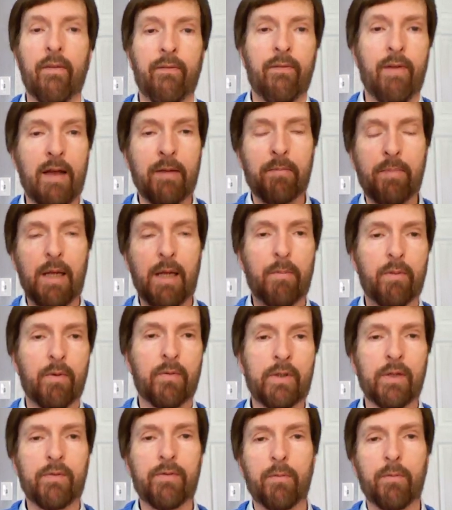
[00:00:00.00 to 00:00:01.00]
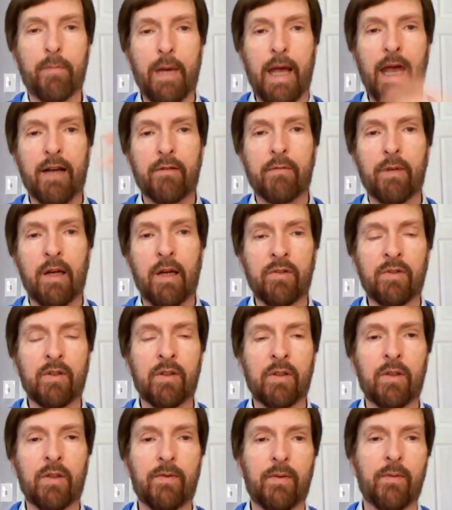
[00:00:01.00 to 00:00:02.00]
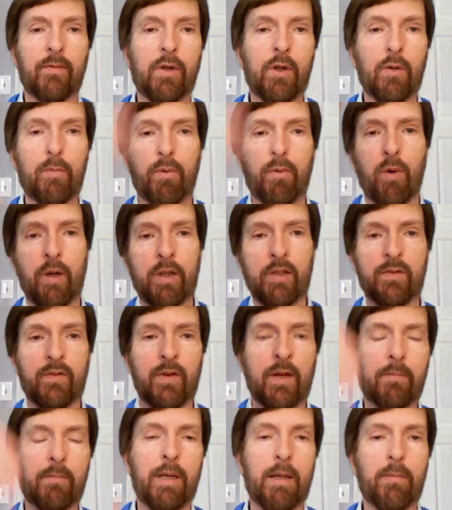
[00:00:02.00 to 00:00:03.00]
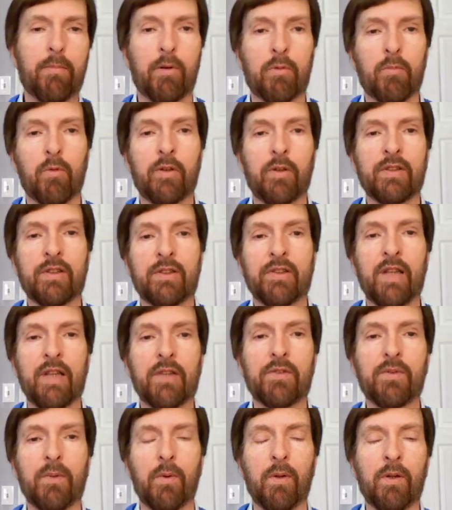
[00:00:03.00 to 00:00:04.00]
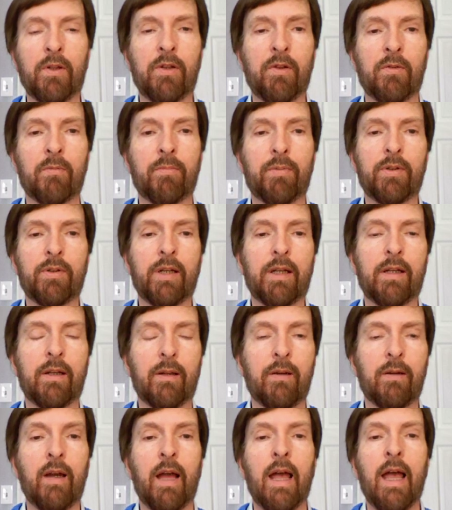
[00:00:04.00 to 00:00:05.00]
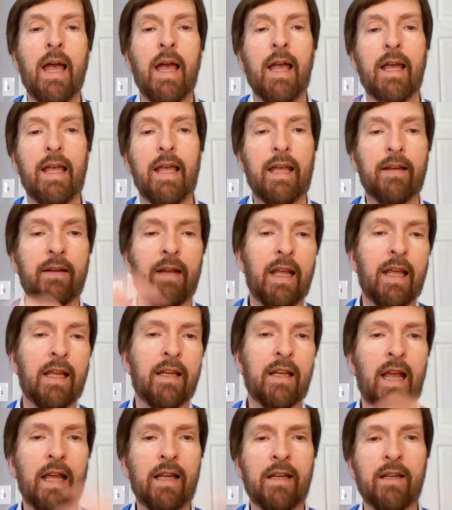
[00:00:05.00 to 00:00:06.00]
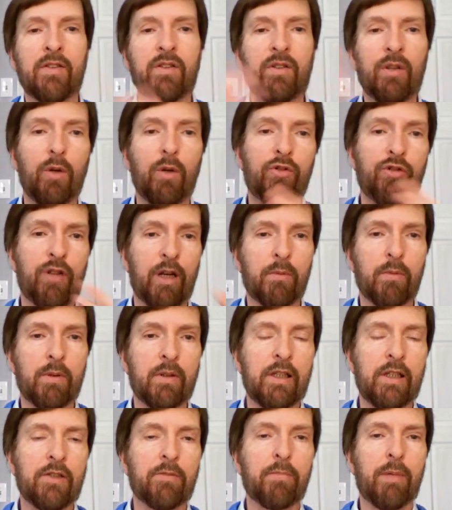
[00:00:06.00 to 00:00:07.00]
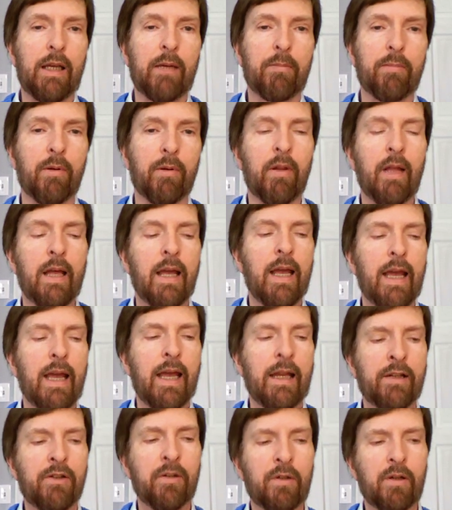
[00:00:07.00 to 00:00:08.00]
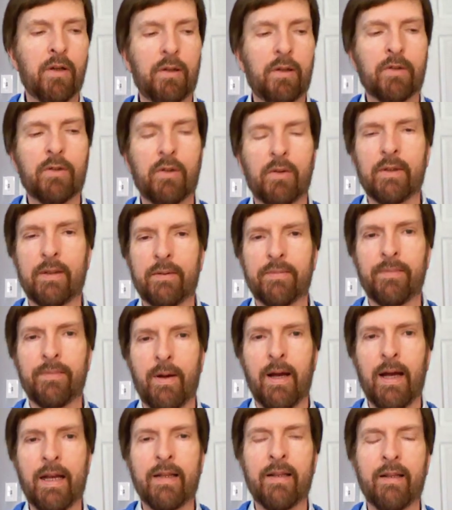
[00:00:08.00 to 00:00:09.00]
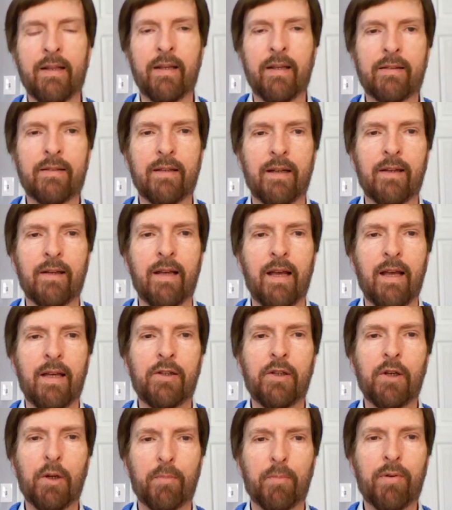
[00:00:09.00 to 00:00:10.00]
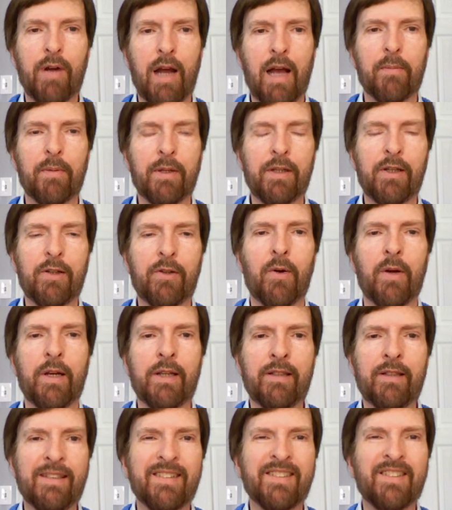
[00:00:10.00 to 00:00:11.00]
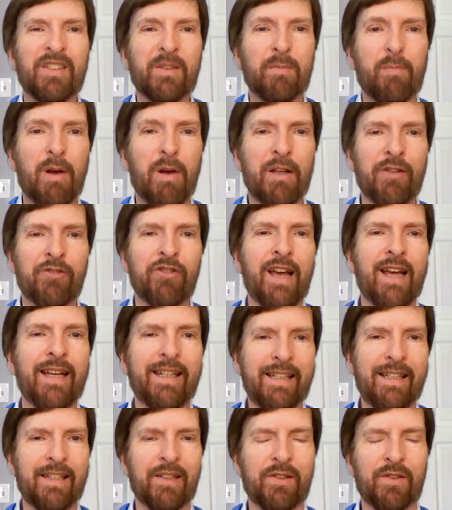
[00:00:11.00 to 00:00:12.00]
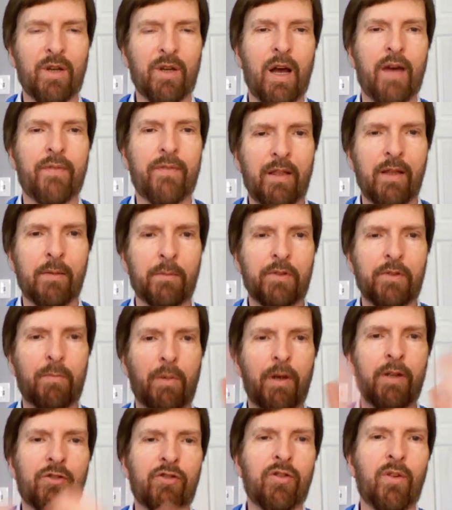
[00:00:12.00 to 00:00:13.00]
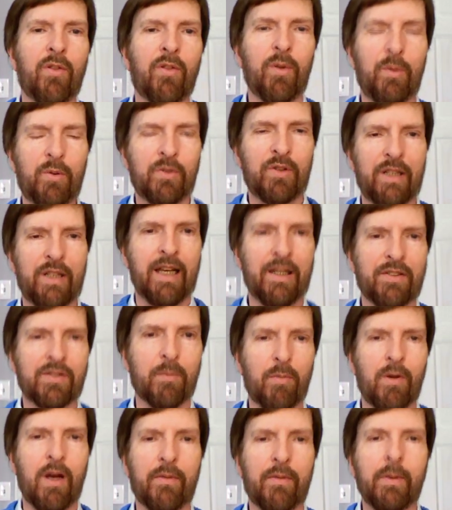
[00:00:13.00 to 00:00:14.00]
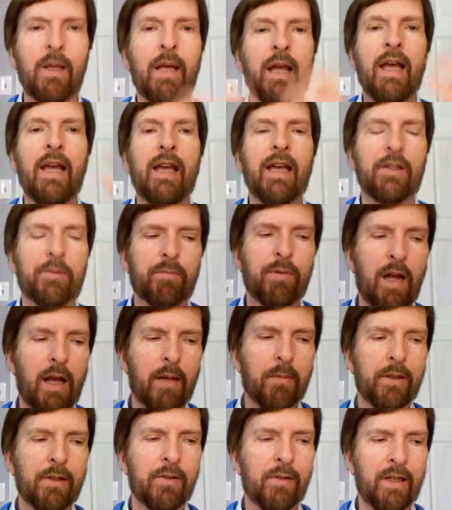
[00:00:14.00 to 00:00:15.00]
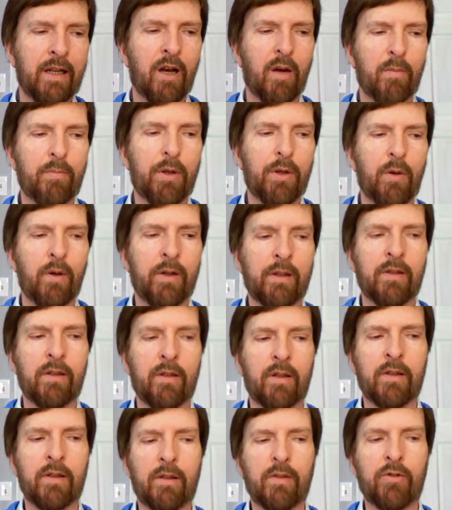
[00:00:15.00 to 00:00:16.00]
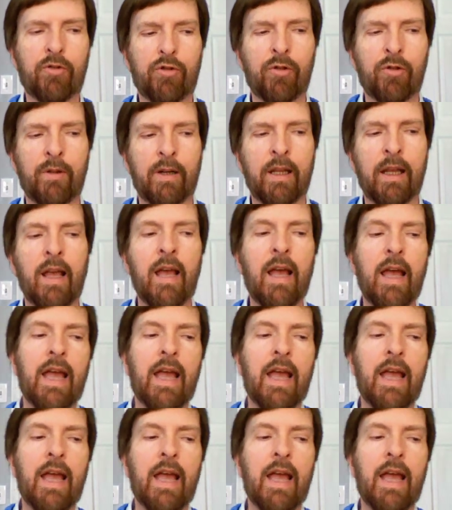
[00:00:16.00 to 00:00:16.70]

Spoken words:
Find people of different backgrounds and different viewpoints. Find people who are more successful than you in particular, and associate with these people. And you're going to find that you're probably going to sponge ideas off of them, sponge enthusiasm off. It's probably going to help you on your journey.